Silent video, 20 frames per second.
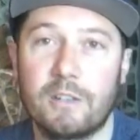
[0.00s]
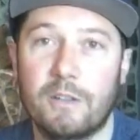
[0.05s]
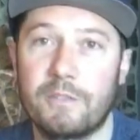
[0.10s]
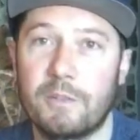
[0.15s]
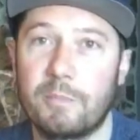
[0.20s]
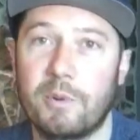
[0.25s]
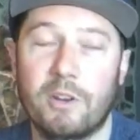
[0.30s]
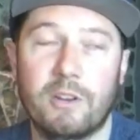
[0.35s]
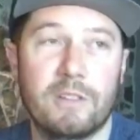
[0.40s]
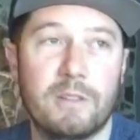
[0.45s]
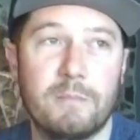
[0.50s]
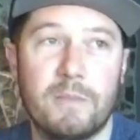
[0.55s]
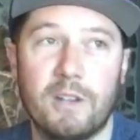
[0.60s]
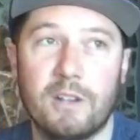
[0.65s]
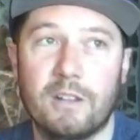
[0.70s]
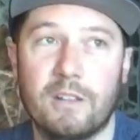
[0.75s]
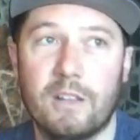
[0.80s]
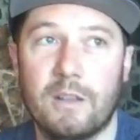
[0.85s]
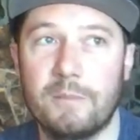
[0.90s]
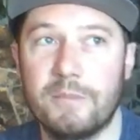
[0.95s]
So if you're part of the
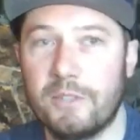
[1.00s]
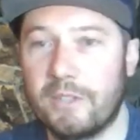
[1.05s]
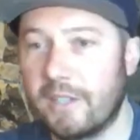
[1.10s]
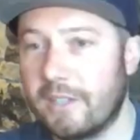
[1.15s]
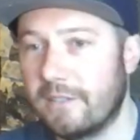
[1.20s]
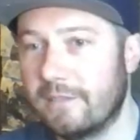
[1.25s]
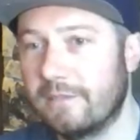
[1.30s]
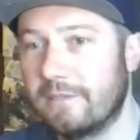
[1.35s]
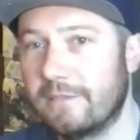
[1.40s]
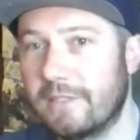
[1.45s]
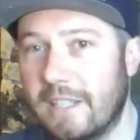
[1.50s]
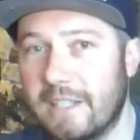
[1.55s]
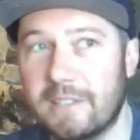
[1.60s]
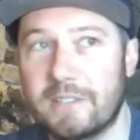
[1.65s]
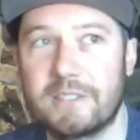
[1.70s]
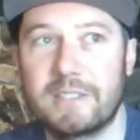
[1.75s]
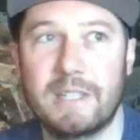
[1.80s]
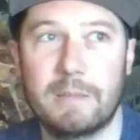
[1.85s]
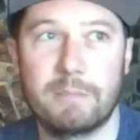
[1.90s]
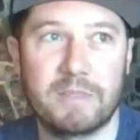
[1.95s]
mug club, you can kind
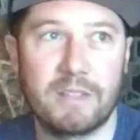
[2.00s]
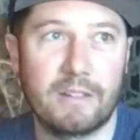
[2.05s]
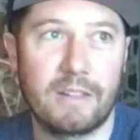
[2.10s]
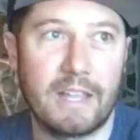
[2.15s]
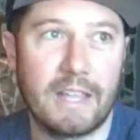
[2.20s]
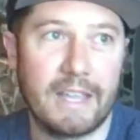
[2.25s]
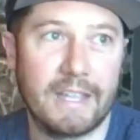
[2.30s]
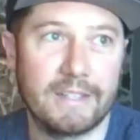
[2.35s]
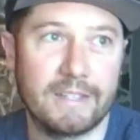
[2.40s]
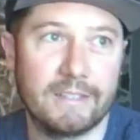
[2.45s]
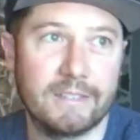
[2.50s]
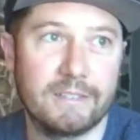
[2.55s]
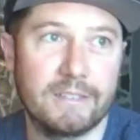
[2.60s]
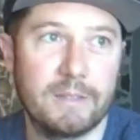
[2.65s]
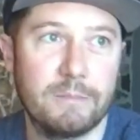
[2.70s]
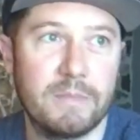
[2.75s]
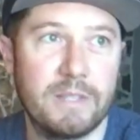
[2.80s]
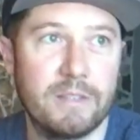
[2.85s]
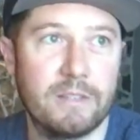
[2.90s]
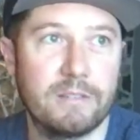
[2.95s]
of skip the line
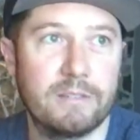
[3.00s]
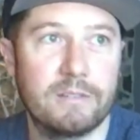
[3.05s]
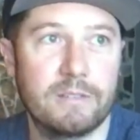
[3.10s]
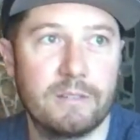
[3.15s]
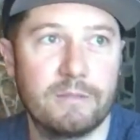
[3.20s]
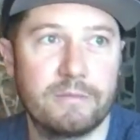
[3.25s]
and be the